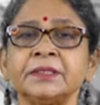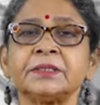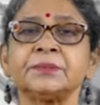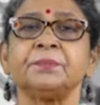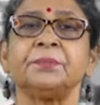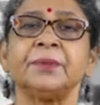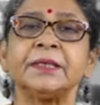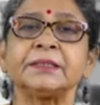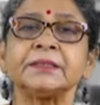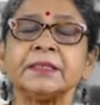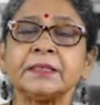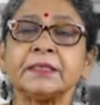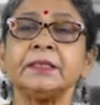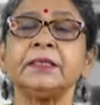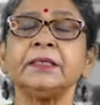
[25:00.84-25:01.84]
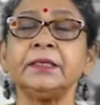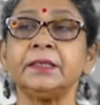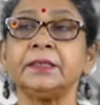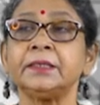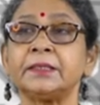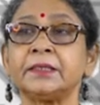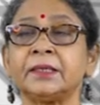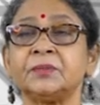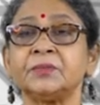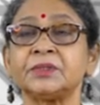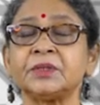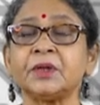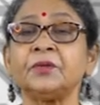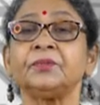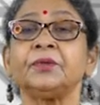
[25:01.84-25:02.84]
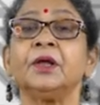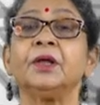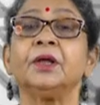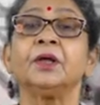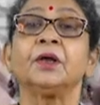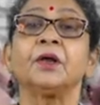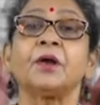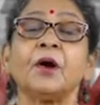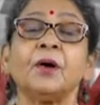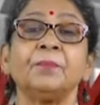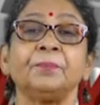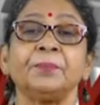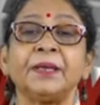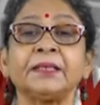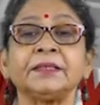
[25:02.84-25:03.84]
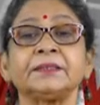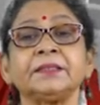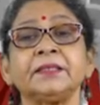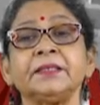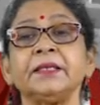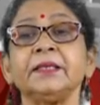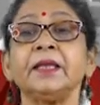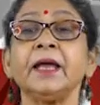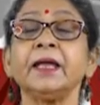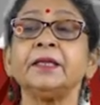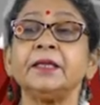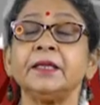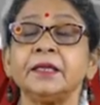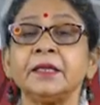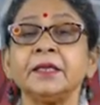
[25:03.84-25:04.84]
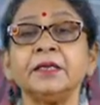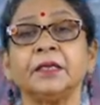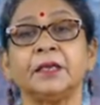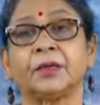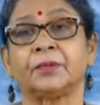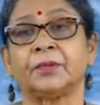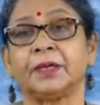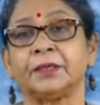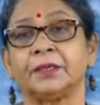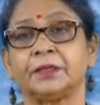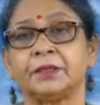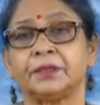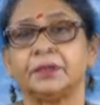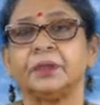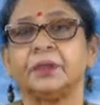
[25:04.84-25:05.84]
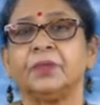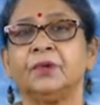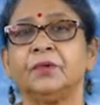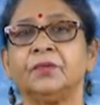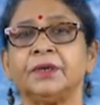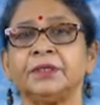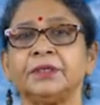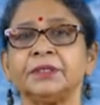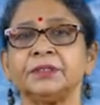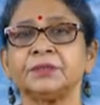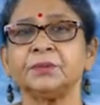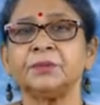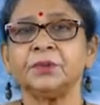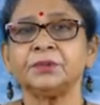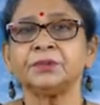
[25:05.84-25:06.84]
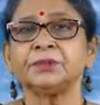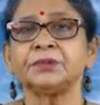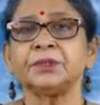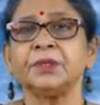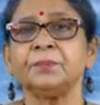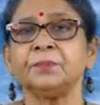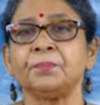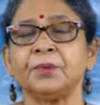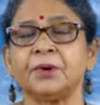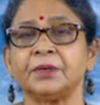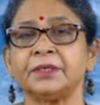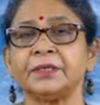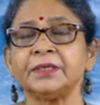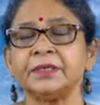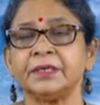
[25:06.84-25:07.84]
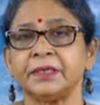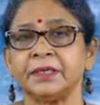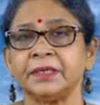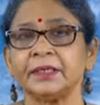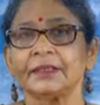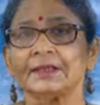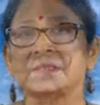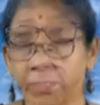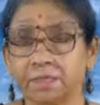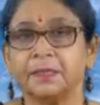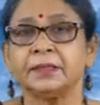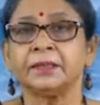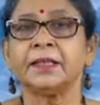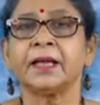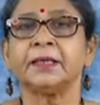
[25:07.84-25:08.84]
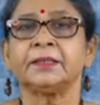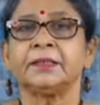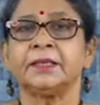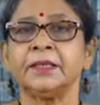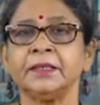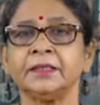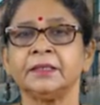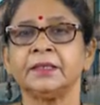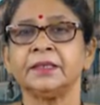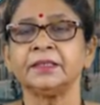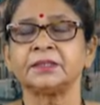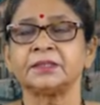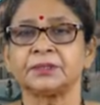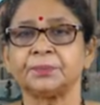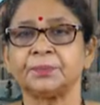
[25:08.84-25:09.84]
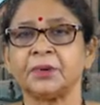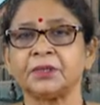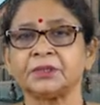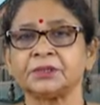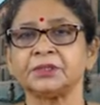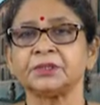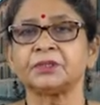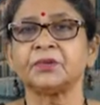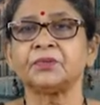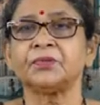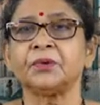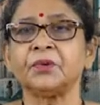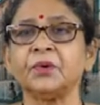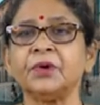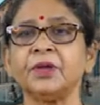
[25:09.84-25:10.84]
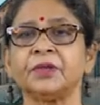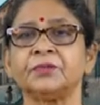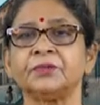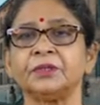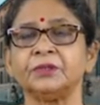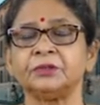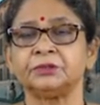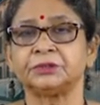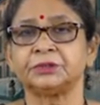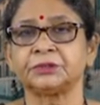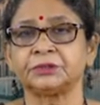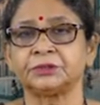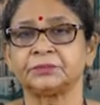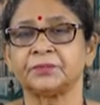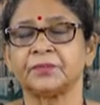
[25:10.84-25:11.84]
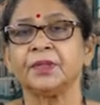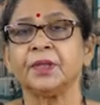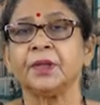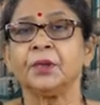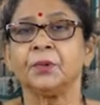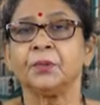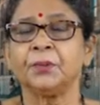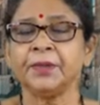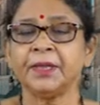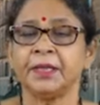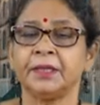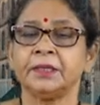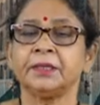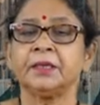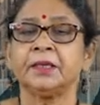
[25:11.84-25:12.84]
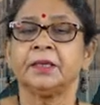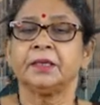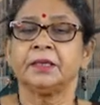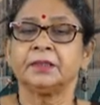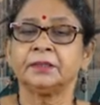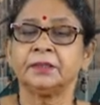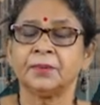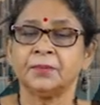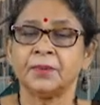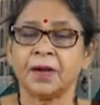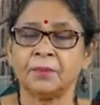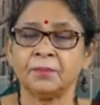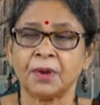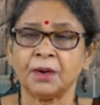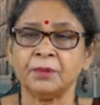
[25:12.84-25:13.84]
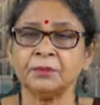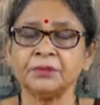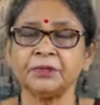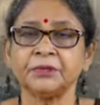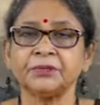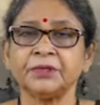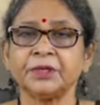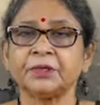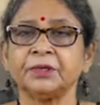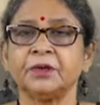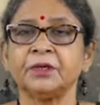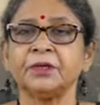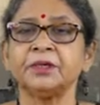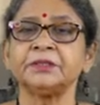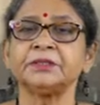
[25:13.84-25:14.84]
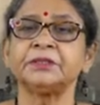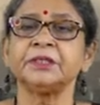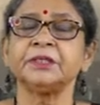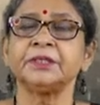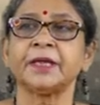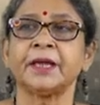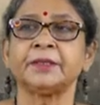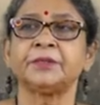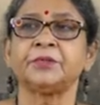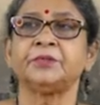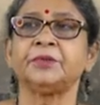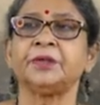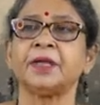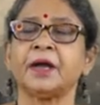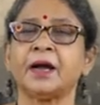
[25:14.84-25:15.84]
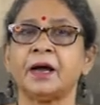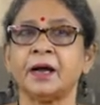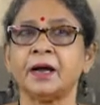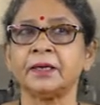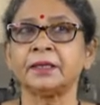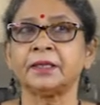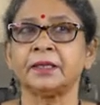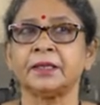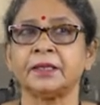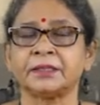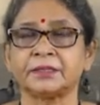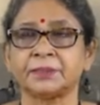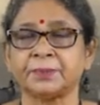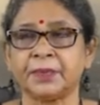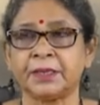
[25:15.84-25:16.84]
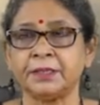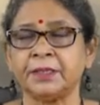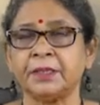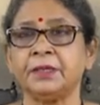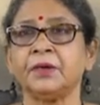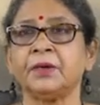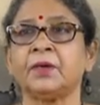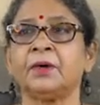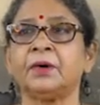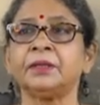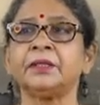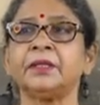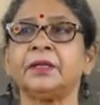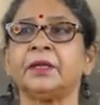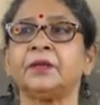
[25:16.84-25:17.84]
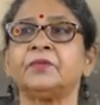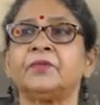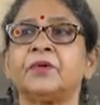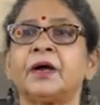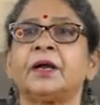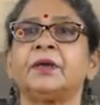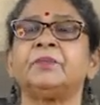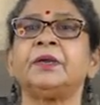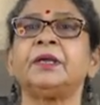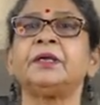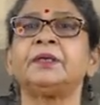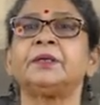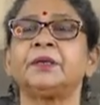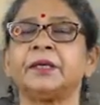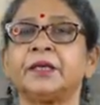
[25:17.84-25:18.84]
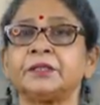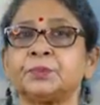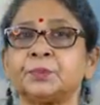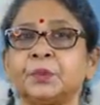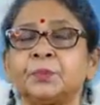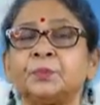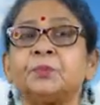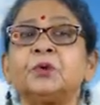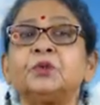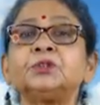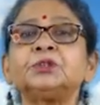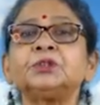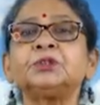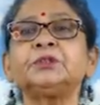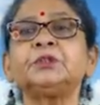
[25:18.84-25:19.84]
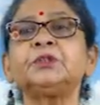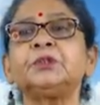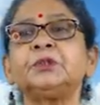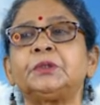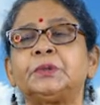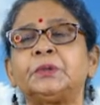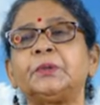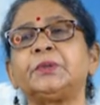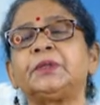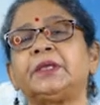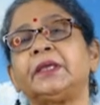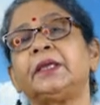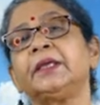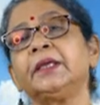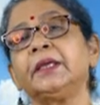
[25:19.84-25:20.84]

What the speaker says: basically in terms of complexity and inequality. What is most important is that in this process of co-evolution, where the amount of technology that we are expending on the environment gets proportional to the